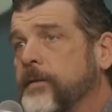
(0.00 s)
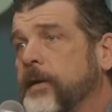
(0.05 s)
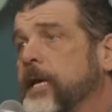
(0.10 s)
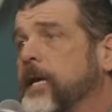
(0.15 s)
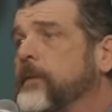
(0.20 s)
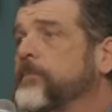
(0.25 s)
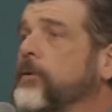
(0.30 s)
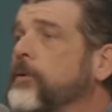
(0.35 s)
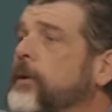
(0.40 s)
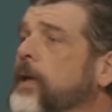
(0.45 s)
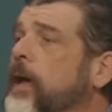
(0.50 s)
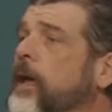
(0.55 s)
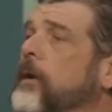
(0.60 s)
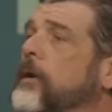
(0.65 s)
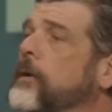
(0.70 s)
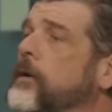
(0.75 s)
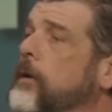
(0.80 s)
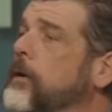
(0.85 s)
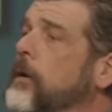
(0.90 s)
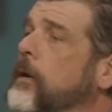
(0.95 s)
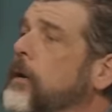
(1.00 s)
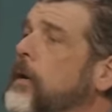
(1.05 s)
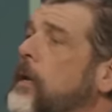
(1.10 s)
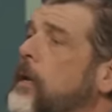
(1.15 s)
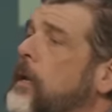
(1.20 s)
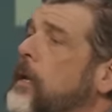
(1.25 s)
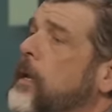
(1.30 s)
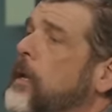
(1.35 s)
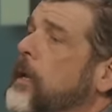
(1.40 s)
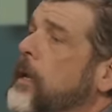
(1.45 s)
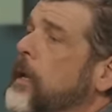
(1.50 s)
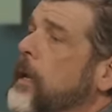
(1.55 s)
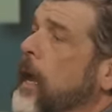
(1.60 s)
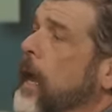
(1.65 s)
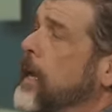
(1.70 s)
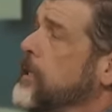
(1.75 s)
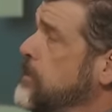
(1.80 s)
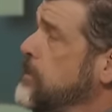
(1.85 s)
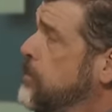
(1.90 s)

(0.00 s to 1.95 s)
The Hebrew calendar has